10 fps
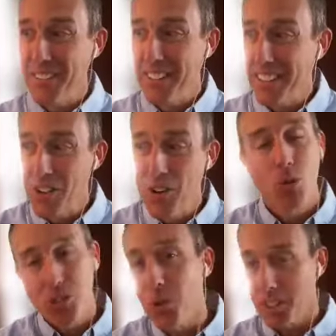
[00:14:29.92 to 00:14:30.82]
you know
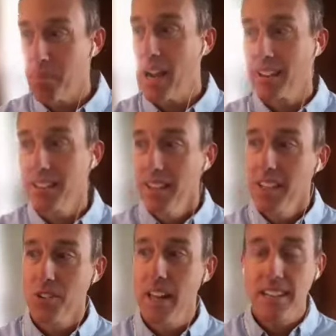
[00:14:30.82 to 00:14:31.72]
what to expect.
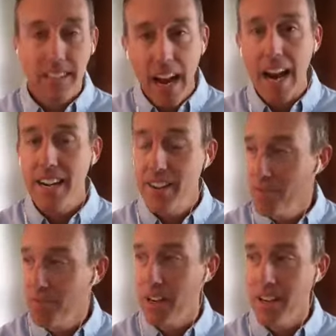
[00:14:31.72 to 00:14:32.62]
So that's kind
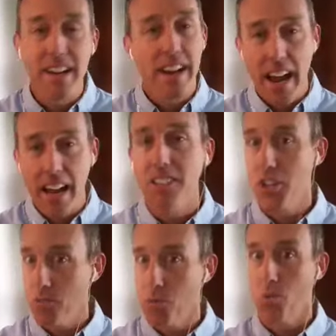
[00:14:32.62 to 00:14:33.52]
of an
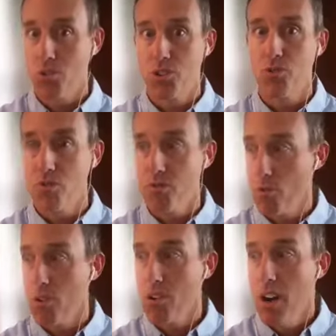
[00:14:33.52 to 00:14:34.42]
analogy of what we're shooting
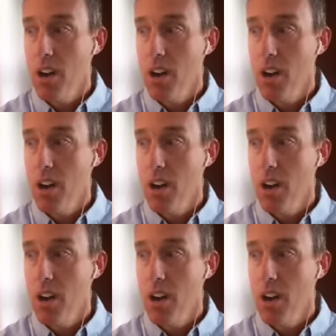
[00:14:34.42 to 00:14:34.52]
for.